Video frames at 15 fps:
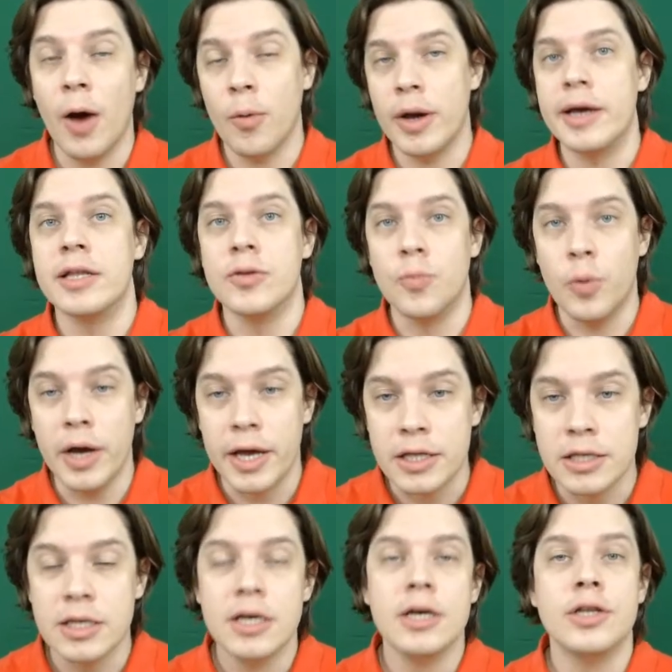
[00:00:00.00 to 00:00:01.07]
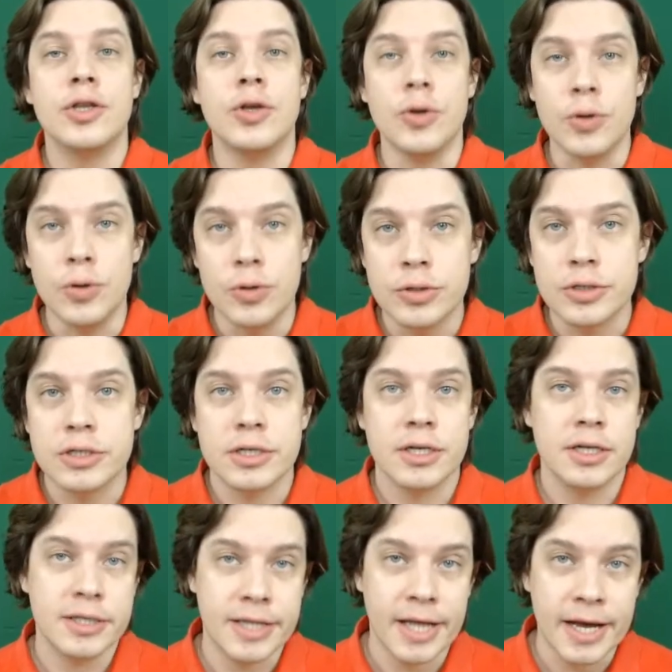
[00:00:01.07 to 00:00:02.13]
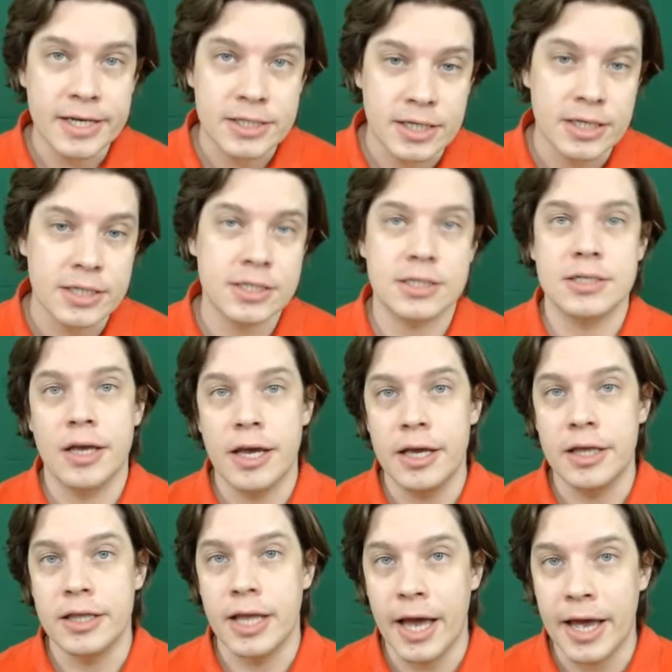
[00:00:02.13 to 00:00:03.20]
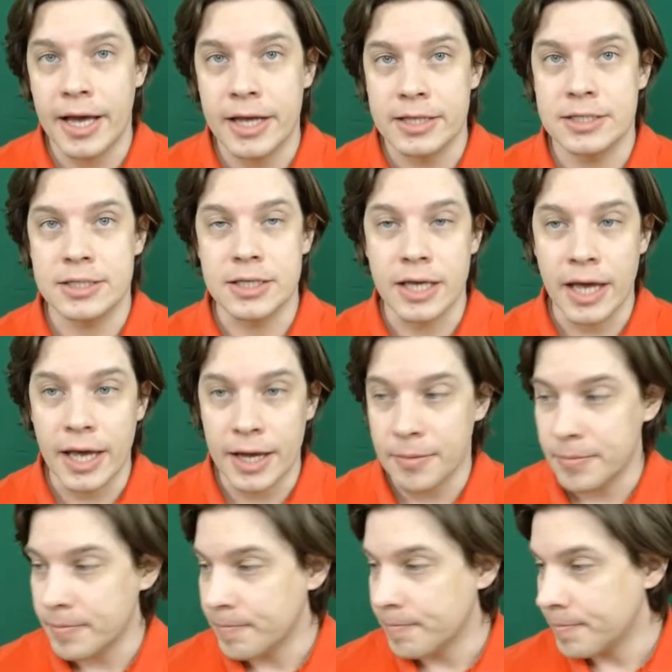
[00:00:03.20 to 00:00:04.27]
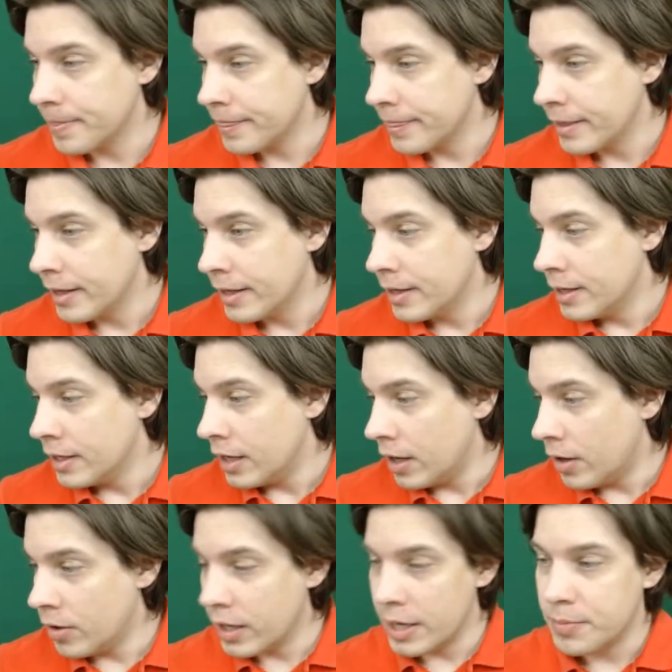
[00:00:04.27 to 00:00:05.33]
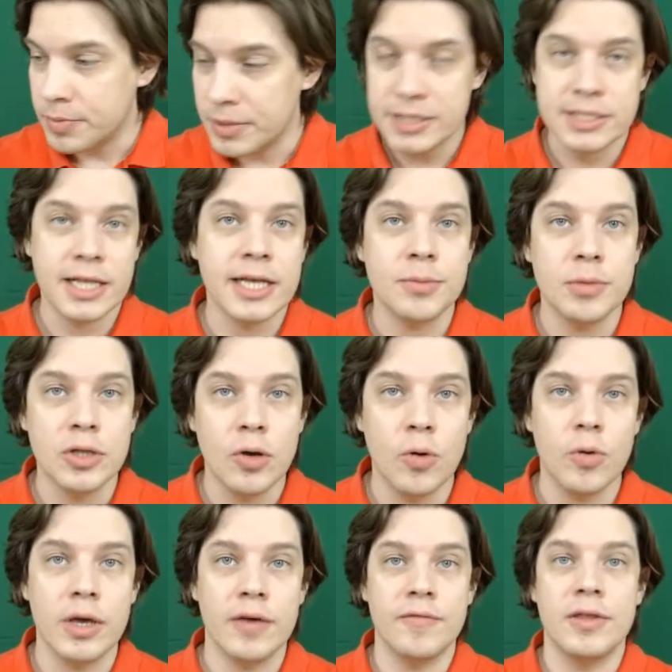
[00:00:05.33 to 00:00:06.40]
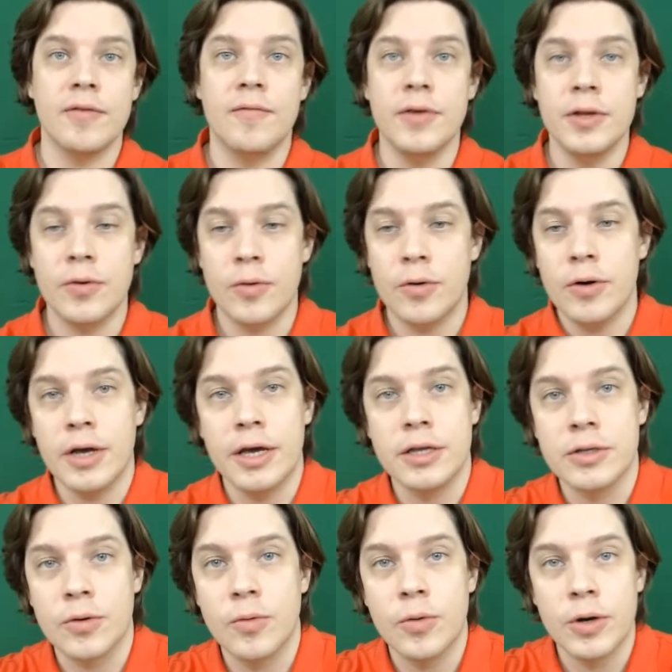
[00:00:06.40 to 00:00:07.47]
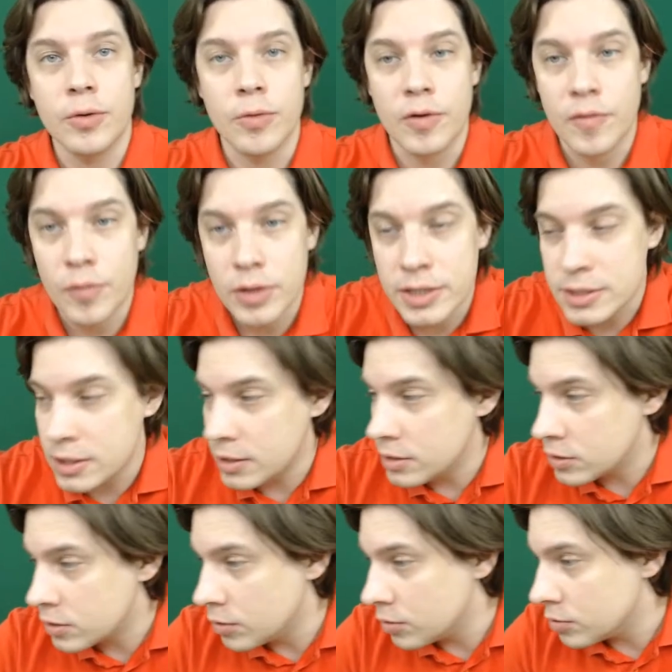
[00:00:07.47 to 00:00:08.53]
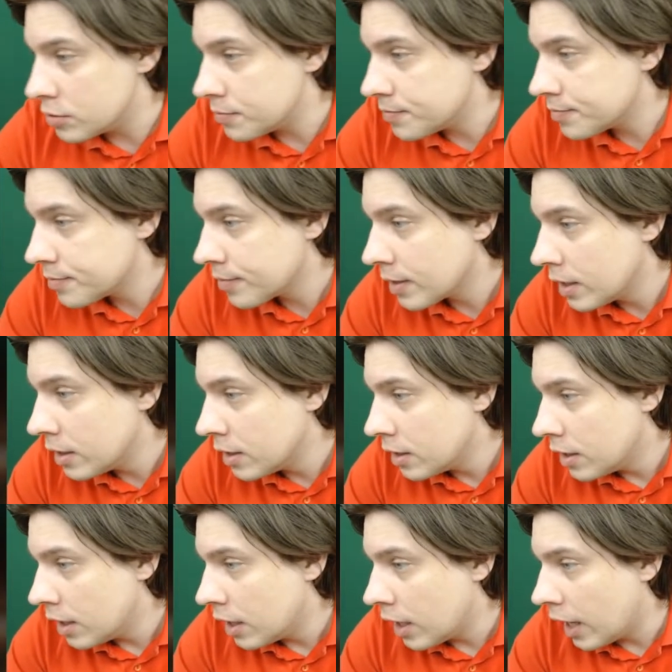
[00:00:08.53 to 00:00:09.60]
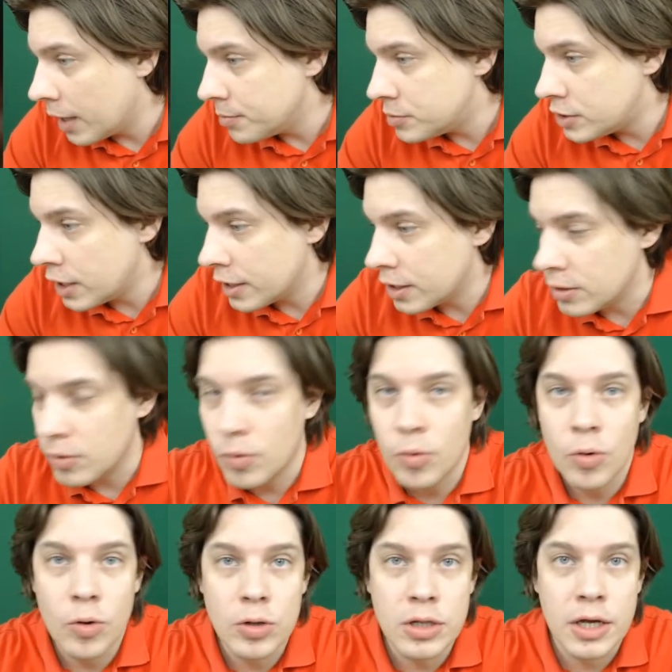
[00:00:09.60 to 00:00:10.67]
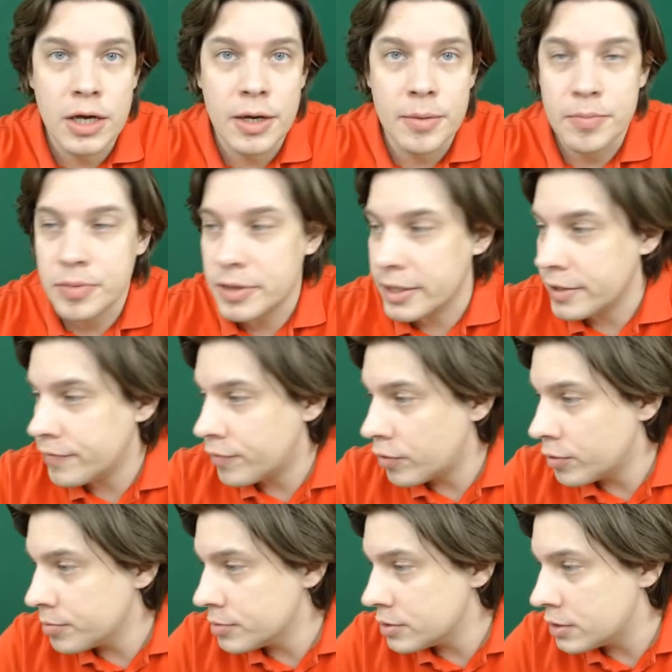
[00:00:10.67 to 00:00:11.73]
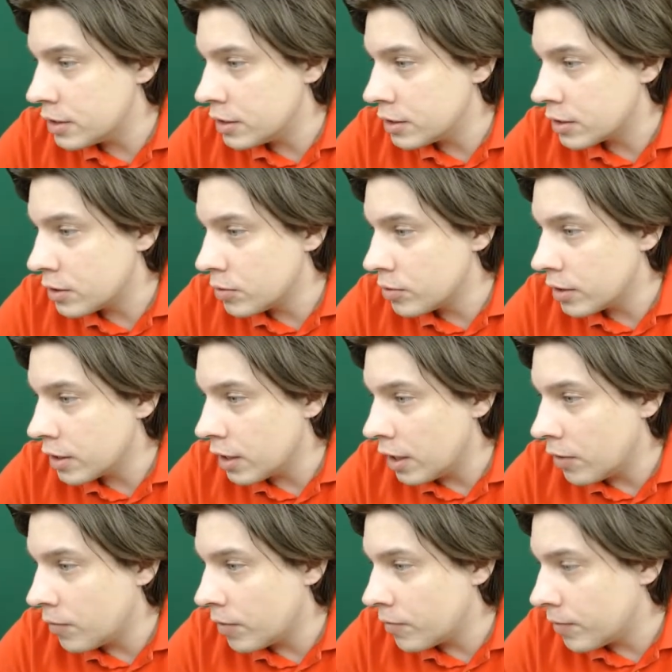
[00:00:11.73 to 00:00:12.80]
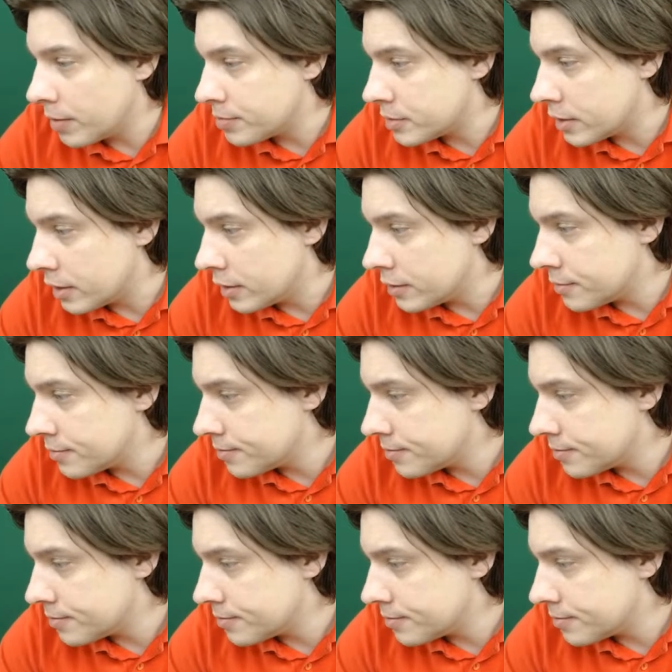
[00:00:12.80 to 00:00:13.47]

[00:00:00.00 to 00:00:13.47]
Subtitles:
and when to use tactics in endgame. Okay, please let me know if the video and audio quality is good. I'm checking all platforms, including our website,